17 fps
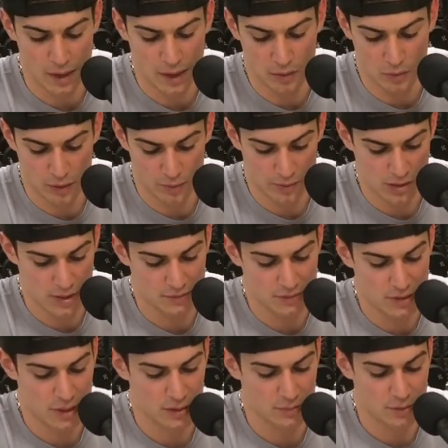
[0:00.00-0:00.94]
got one I'm going to save
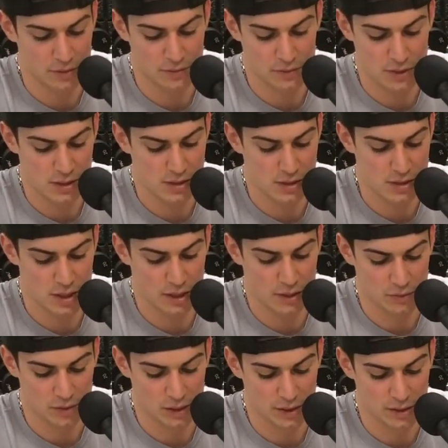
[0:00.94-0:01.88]
to the end, but this is kind
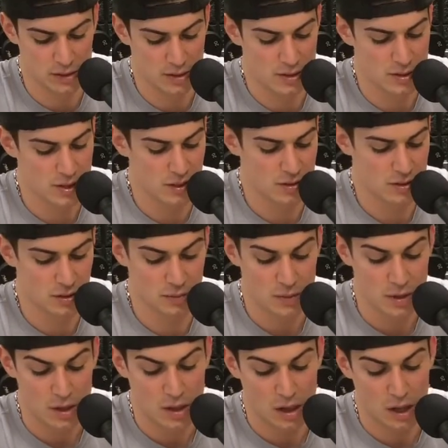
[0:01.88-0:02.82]
of related to this now.
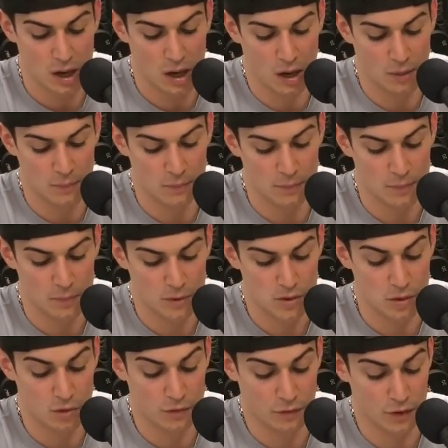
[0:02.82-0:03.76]

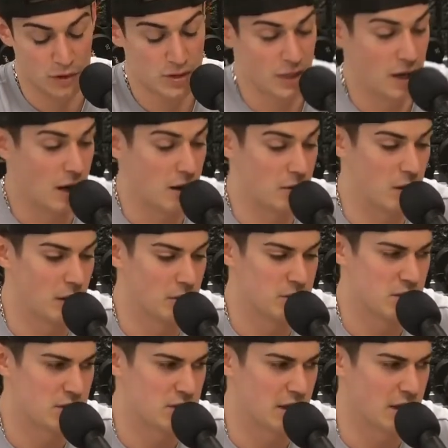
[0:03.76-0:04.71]
So, first thing, I was
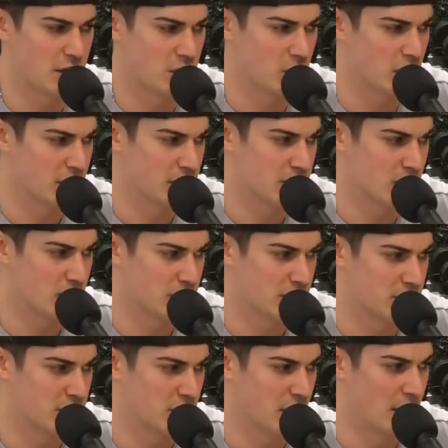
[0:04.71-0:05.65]
just thinking while you're talking
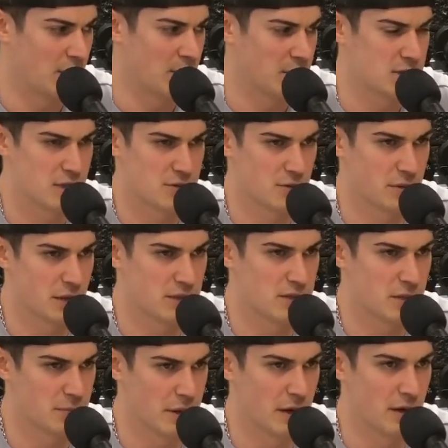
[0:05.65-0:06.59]
to how much this relates
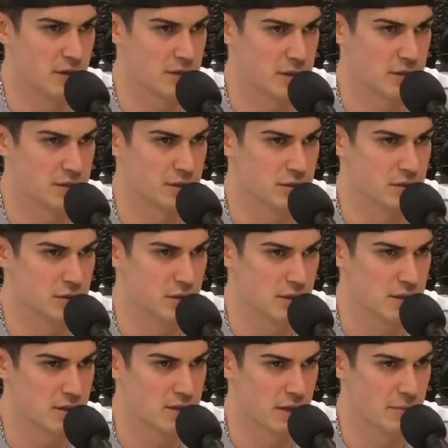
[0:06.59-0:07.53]
to parenting too.
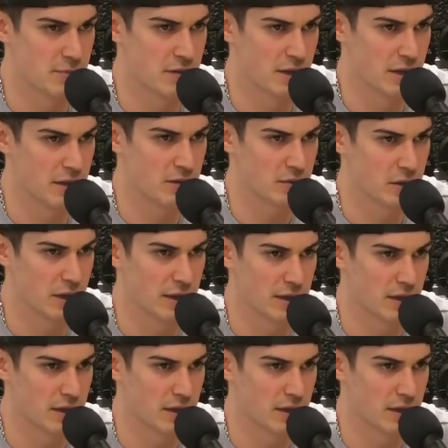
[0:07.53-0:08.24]
It's the same thing. Like,